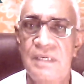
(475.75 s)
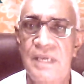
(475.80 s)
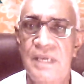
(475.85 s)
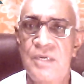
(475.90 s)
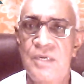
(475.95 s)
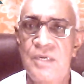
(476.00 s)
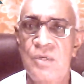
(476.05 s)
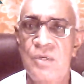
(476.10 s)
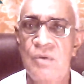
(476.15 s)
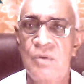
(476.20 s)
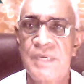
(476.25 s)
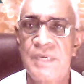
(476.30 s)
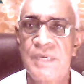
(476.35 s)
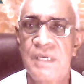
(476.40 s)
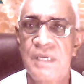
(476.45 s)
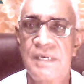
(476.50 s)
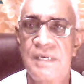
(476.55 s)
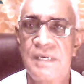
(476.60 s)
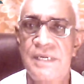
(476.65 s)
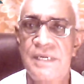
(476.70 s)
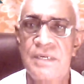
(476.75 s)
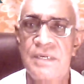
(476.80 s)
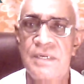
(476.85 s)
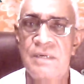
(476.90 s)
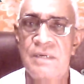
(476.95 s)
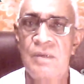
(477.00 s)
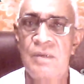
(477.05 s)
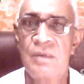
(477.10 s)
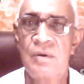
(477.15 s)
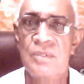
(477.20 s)
anatomical
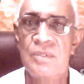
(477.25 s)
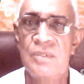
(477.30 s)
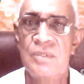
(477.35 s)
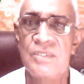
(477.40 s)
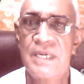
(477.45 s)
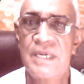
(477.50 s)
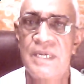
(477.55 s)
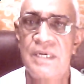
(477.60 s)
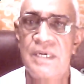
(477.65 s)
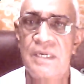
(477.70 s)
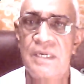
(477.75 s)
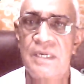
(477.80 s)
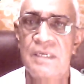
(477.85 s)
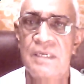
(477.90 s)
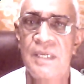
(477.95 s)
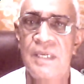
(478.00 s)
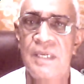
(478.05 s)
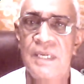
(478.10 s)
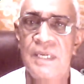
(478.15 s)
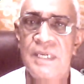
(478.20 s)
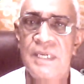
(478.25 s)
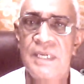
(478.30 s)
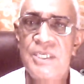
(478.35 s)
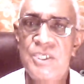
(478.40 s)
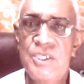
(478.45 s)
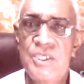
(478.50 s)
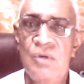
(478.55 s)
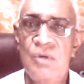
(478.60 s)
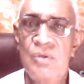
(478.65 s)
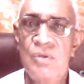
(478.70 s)
internal os and the
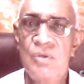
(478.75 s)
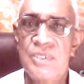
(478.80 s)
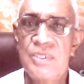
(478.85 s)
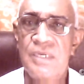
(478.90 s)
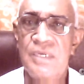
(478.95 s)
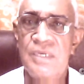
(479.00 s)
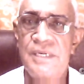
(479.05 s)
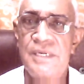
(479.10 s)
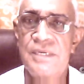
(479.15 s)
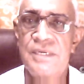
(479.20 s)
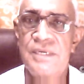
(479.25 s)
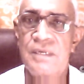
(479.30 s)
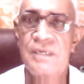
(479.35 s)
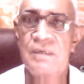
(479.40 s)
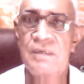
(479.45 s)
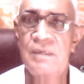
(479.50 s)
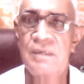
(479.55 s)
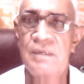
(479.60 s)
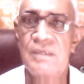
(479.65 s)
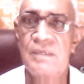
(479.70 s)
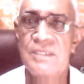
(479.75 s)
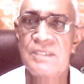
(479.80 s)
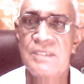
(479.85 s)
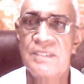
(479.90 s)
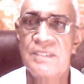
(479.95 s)
histological internal os,